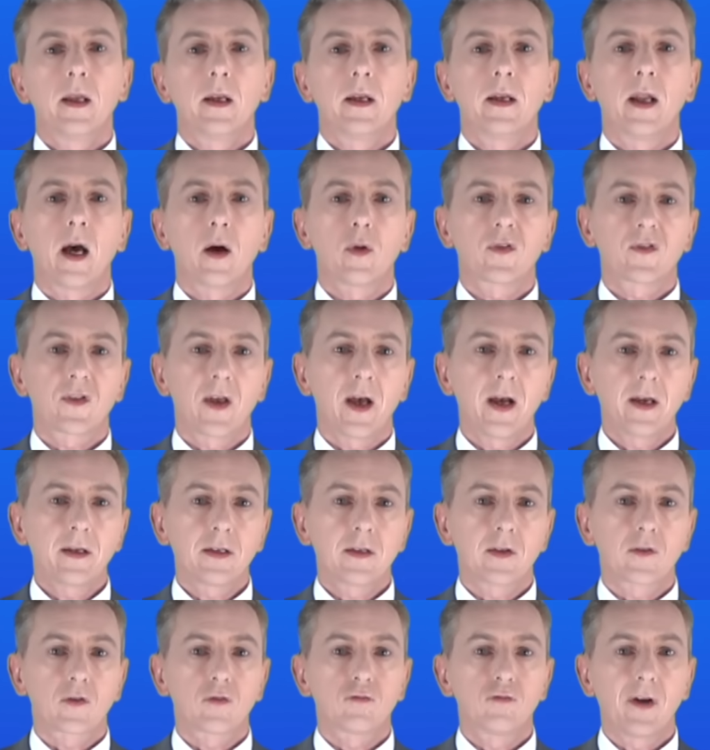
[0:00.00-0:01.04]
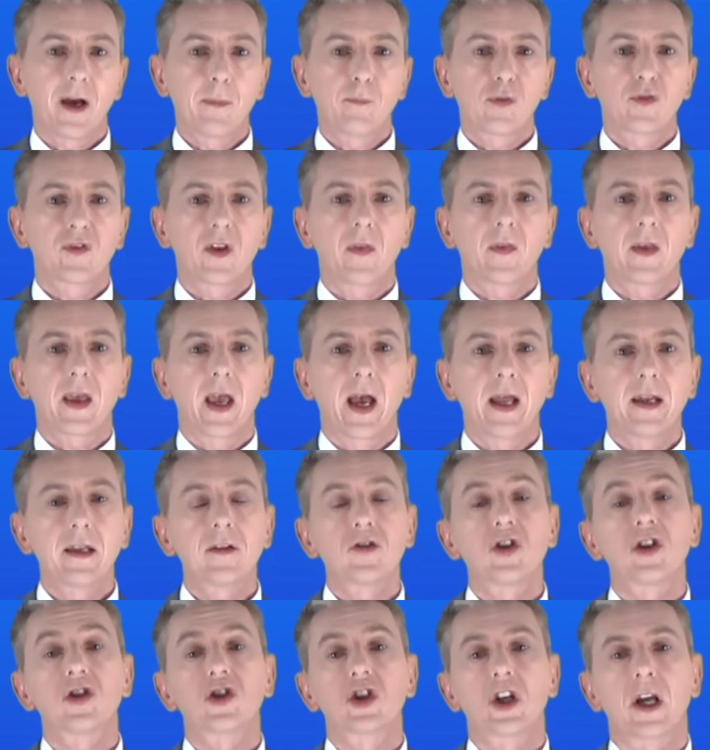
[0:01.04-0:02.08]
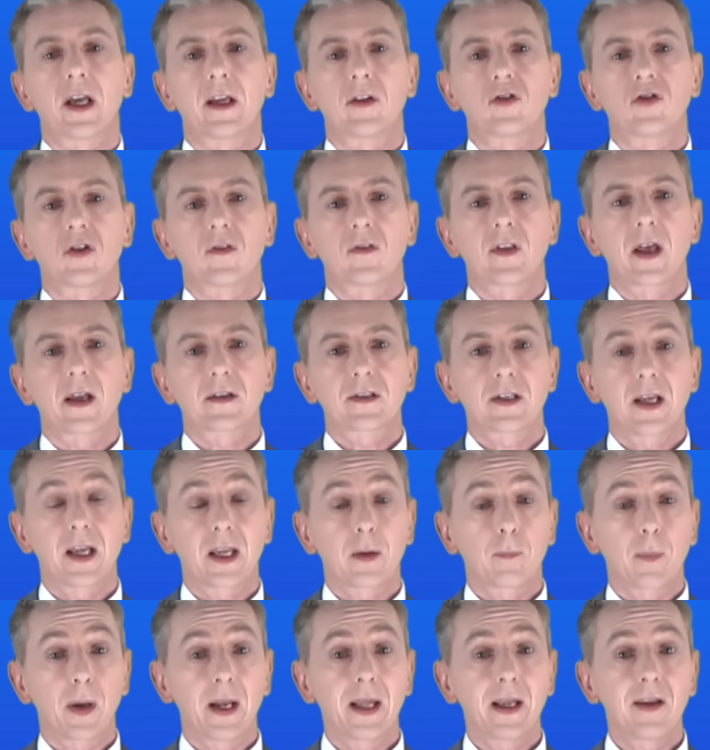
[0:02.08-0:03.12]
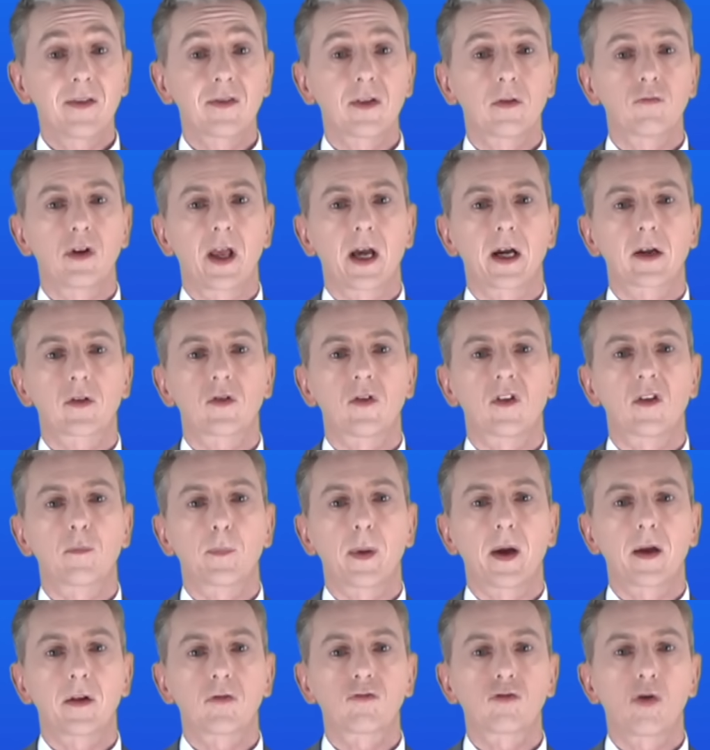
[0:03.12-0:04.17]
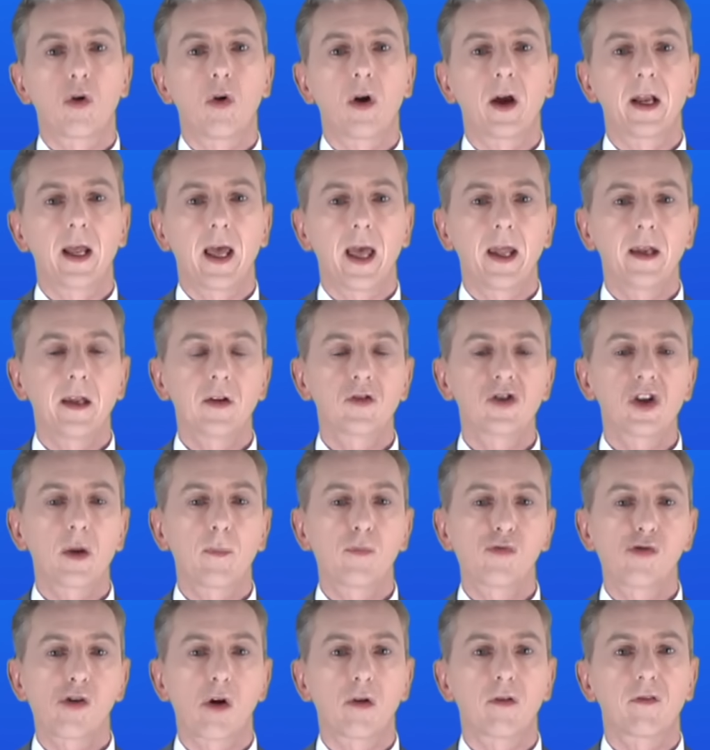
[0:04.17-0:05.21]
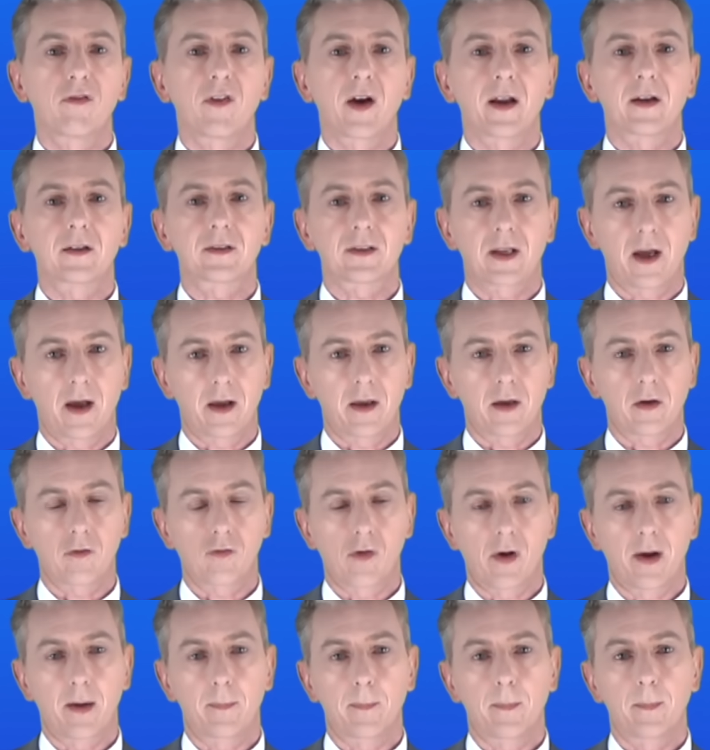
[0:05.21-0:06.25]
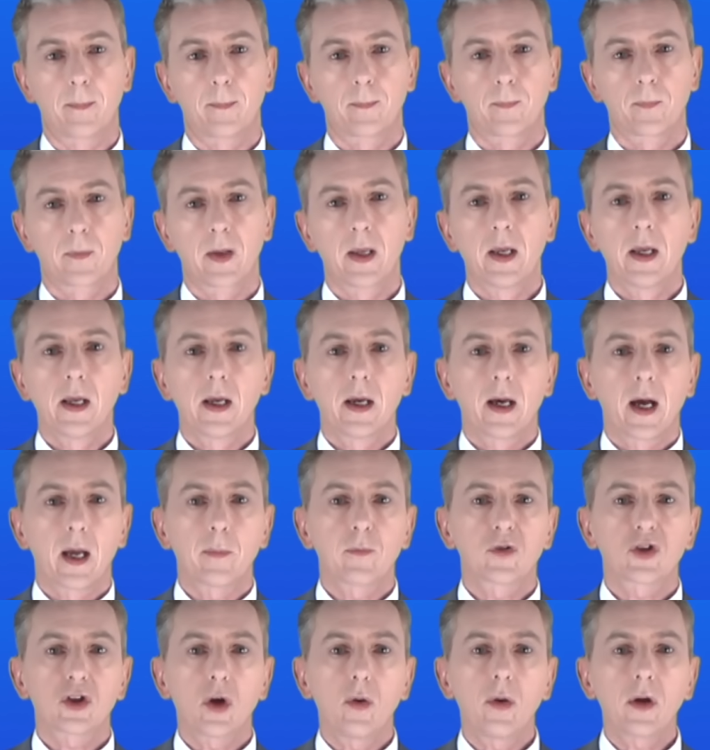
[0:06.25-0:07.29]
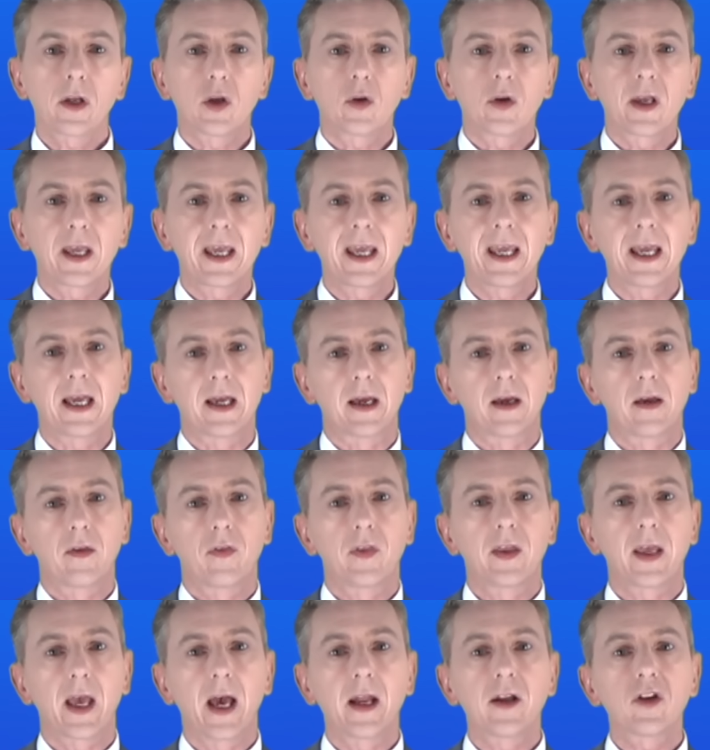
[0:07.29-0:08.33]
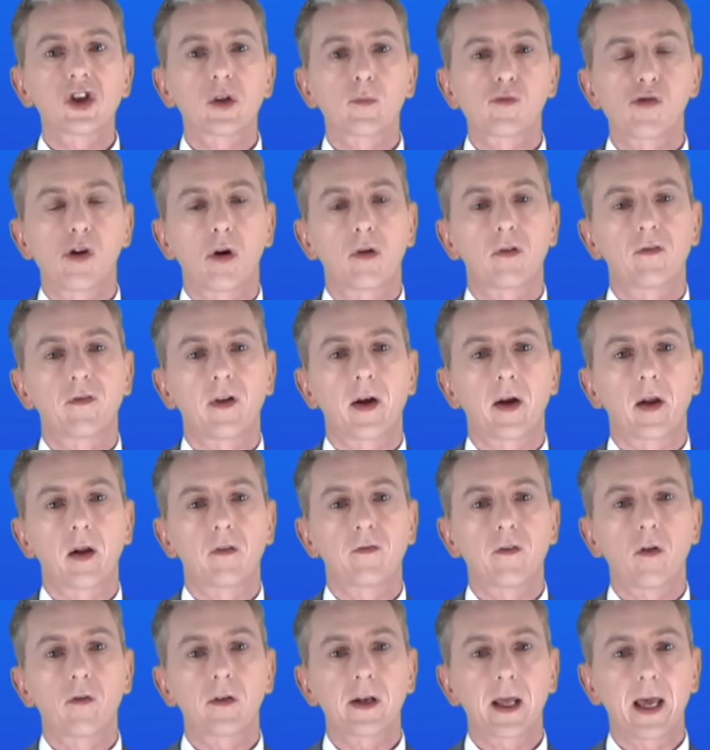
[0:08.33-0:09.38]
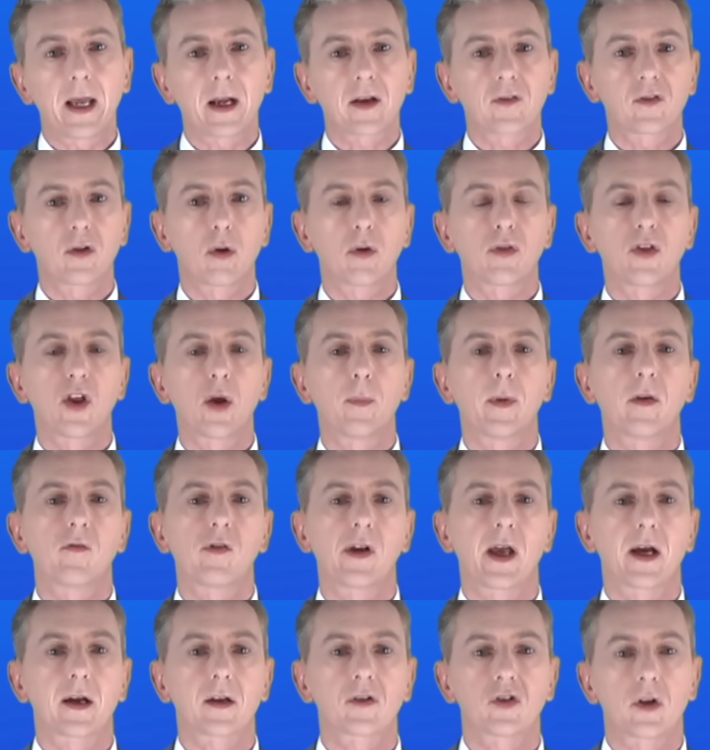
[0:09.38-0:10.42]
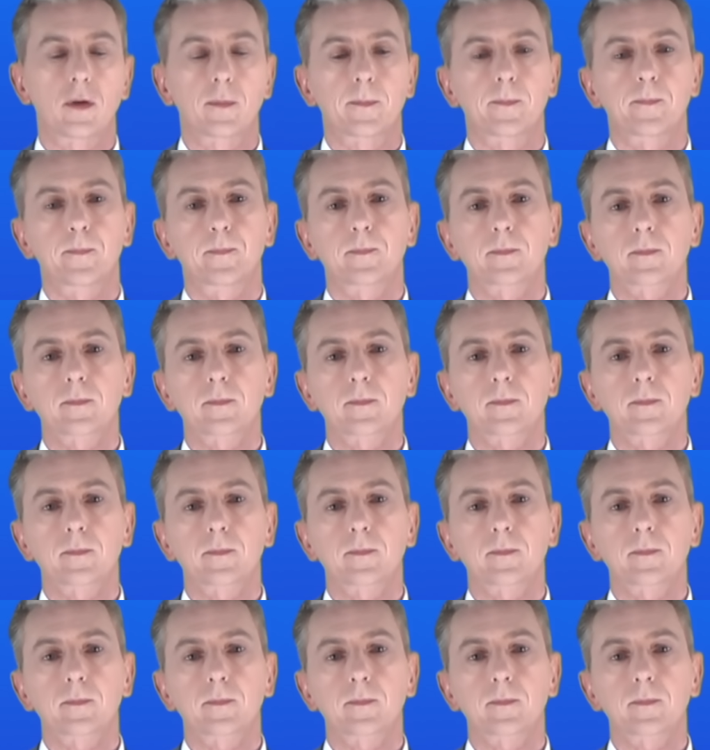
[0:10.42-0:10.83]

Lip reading: Now, scientists represent the energy changes that take place in reactions by drawing an energy profile diagram. I'm showing you here the energy profile for an exothermic reaction.